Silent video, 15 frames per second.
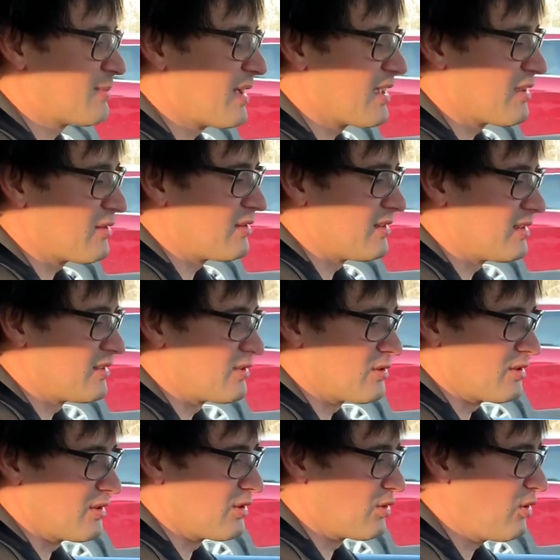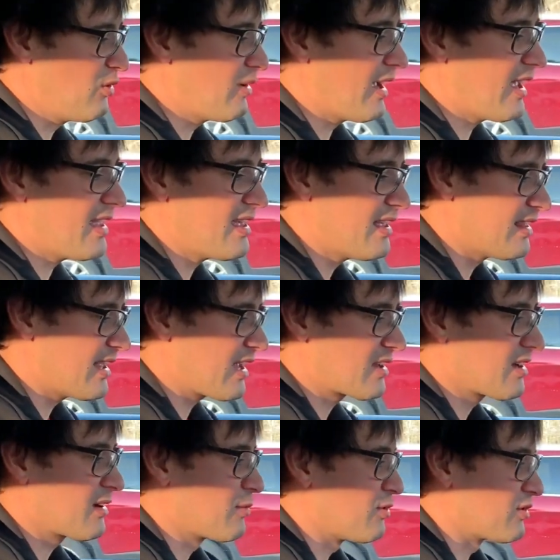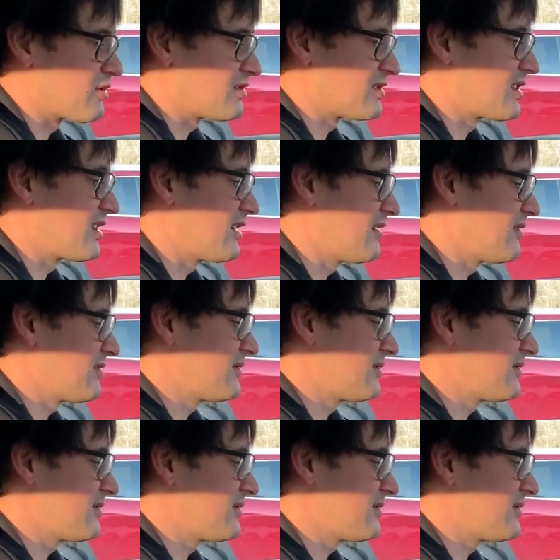manually. No any electric motors here.